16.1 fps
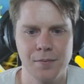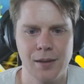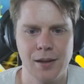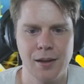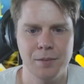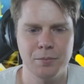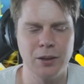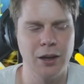
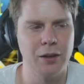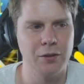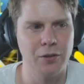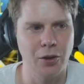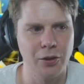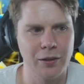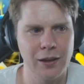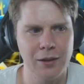But I
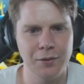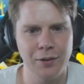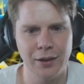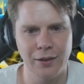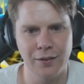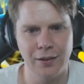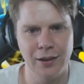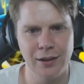don't think we're going
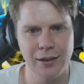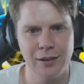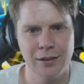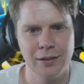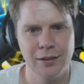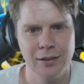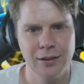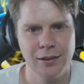to see
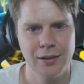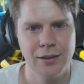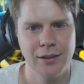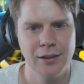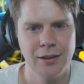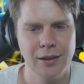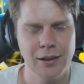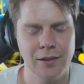
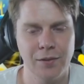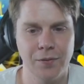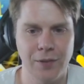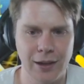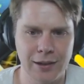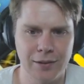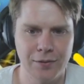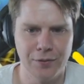its
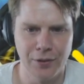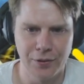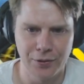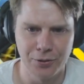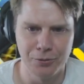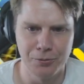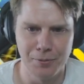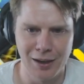effectiveness
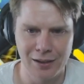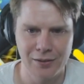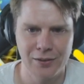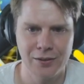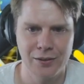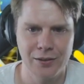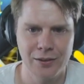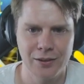too
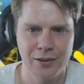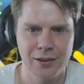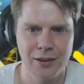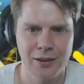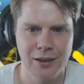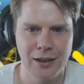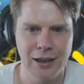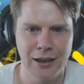much
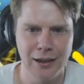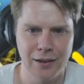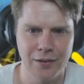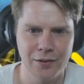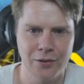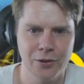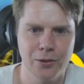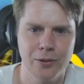in
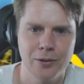this duel.